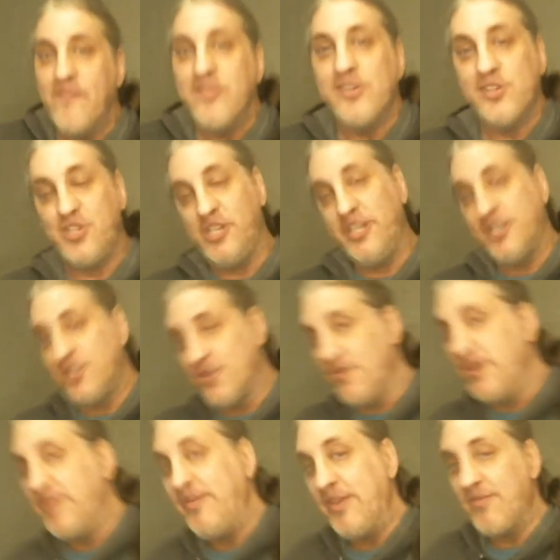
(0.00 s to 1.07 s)
She is
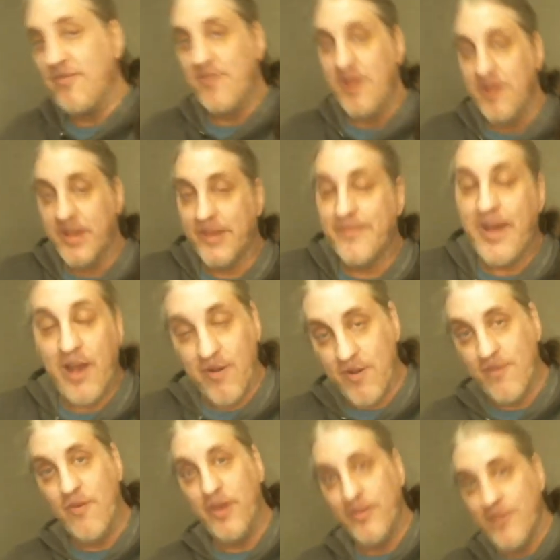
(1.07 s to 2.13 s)
going to be preparing a
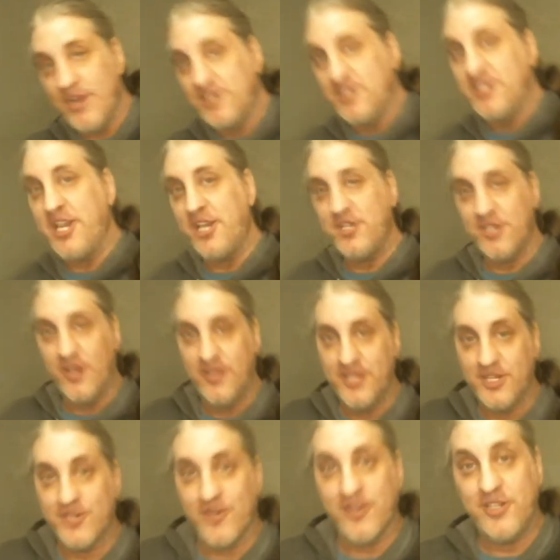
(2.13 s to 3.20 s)
PowerPoint presentation on
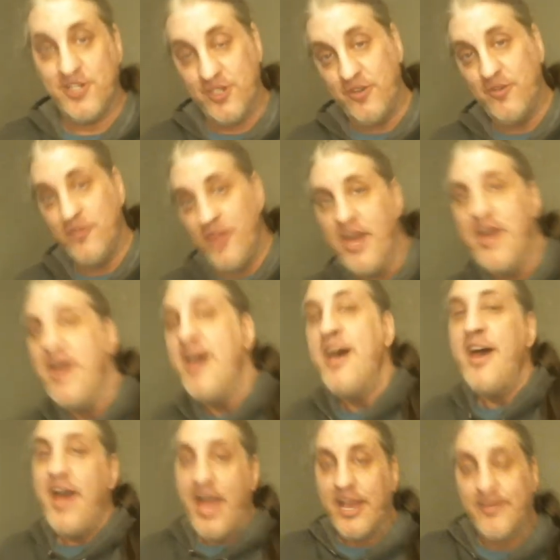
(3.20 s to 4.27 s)
this very soon,
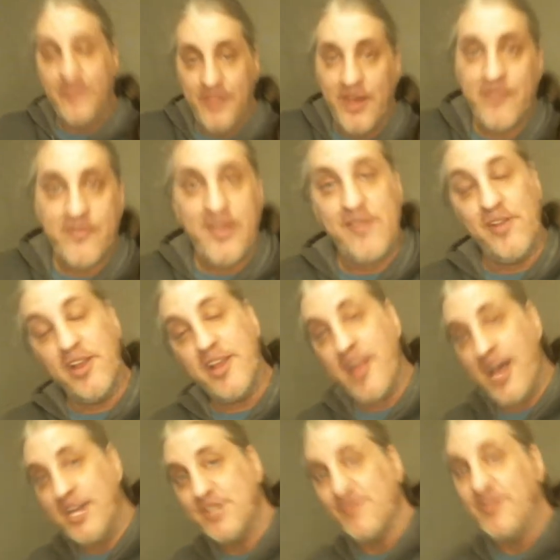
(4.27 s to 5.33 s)
and if enough people in
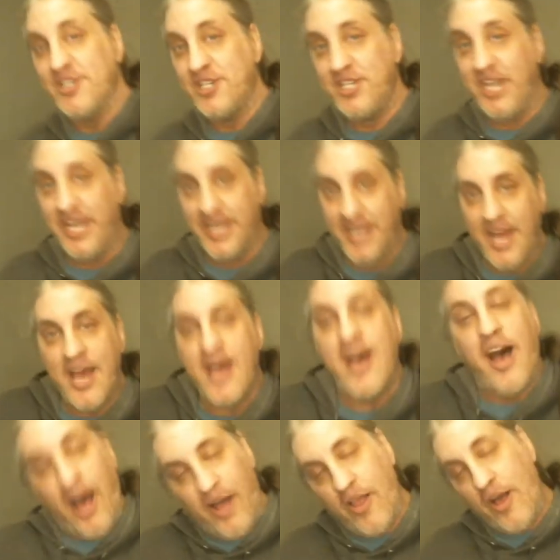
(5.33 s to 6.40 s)
class want to see it,
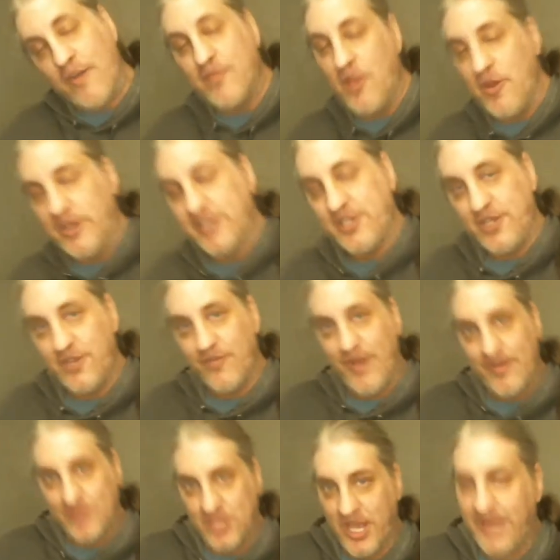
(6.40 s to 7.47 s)
I'll upload it to the
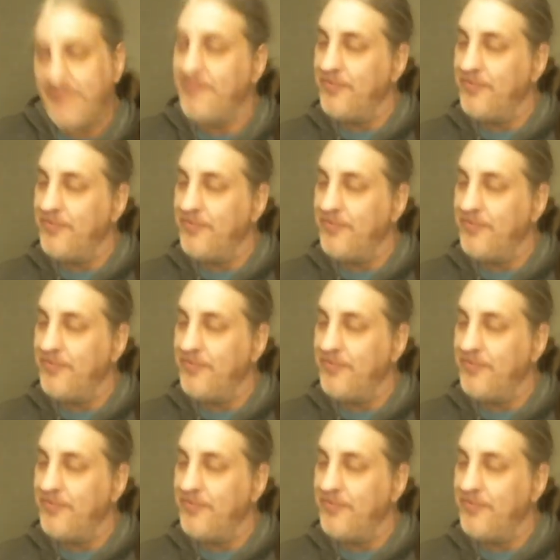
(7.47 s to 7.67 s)
website.